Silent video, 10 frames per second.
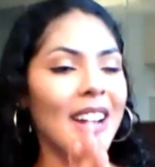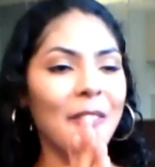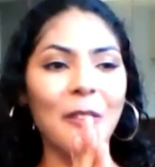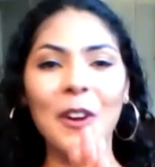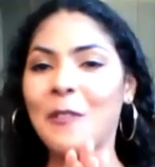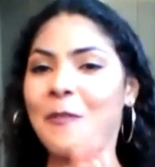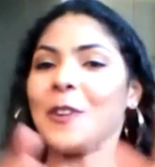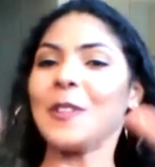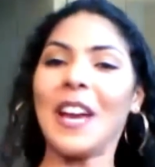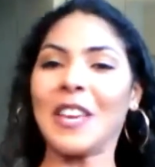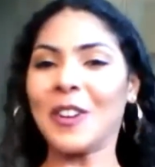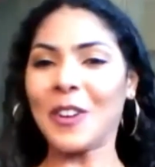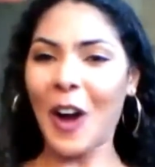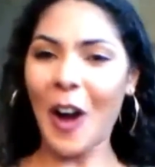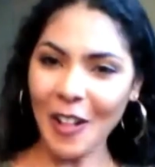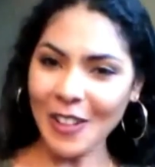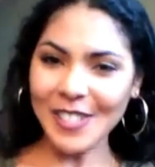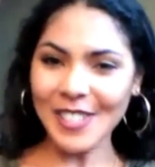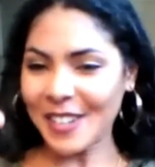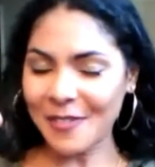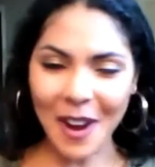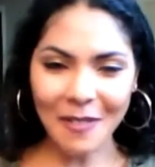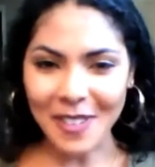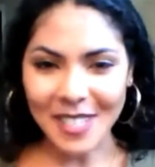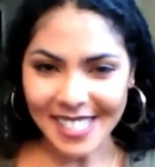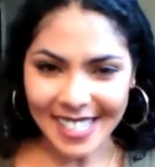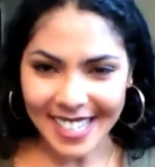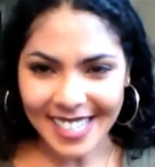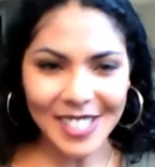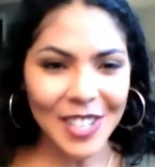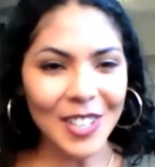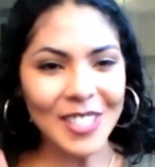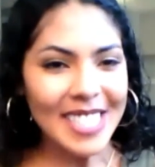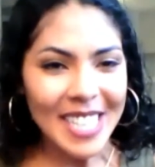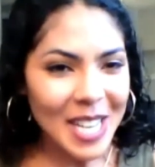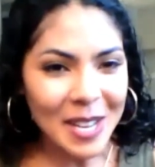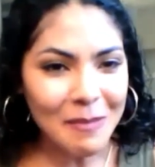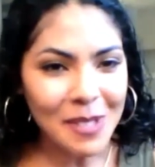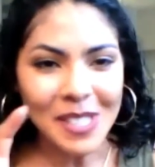for like your collagen references, your daily